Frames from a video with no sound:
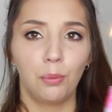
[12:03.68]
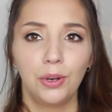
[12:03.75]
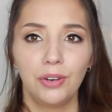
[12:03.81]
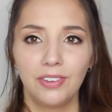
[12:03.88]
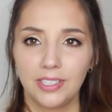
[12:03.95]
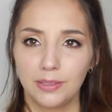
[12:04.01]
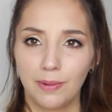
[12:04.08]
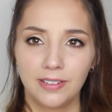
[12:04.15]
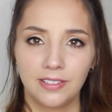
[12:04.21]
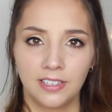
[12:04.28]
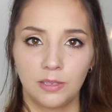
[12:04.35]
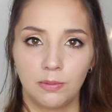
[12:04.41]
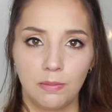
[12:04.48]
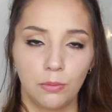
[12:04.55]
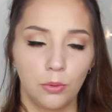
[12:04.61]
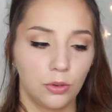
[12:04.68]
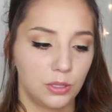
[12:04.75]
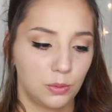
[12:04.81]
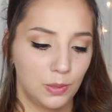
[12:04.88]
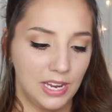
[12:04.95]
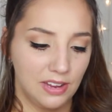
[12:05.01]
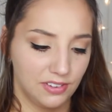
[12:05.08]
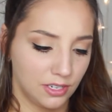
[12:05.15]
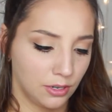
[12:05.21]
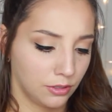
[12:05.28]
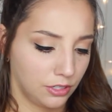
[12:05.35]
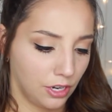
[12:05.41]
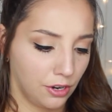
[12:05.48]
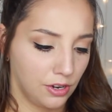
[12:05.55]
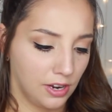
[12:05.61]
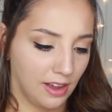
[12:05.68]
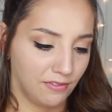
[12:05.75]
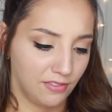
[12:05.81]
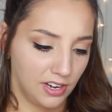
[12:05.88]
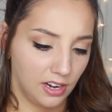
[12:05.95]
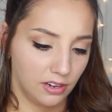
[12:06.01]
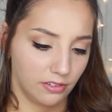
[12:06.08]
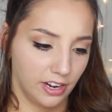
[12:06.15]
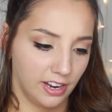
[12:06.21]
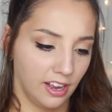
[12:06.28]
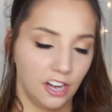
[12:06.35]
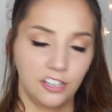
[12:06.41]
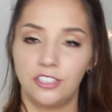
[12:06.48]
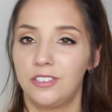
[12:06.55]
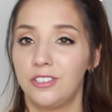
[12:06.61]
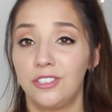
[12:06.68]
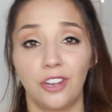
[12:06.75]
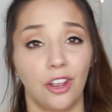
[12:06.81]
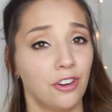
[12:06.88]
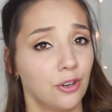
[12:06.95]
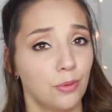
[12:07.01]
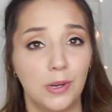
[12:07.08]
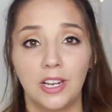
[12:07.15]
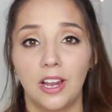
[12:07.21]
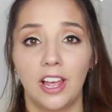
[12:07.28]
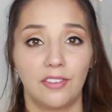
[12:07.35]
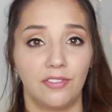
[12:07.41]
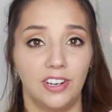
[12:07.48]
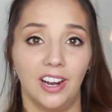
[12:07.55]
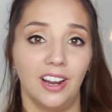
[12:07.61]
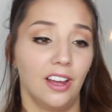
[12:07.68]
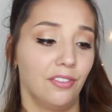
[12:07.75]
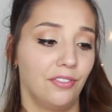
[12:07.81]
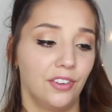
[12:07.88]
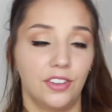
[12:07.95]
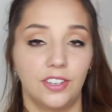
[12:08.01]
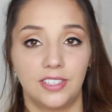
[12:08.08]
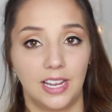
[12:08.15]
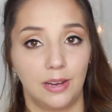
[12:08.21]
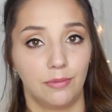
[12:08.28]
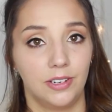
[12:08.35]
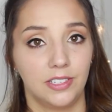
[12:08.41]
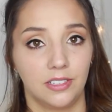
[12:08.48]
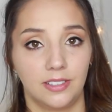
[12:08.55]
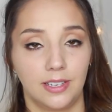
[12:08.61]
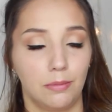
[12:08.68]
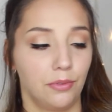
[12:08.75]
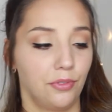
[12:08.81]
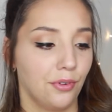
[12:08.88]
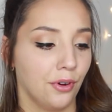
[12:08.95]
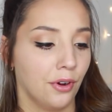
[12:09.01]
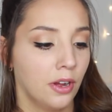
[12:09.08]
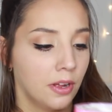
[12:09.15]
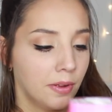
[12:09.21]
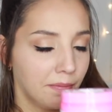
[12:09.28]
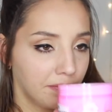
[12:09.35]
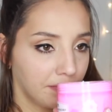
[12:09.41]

I would have expected it to be more sweet if it's got donut and vanilla in it. I don't normally like vanilla for the same reason I said before.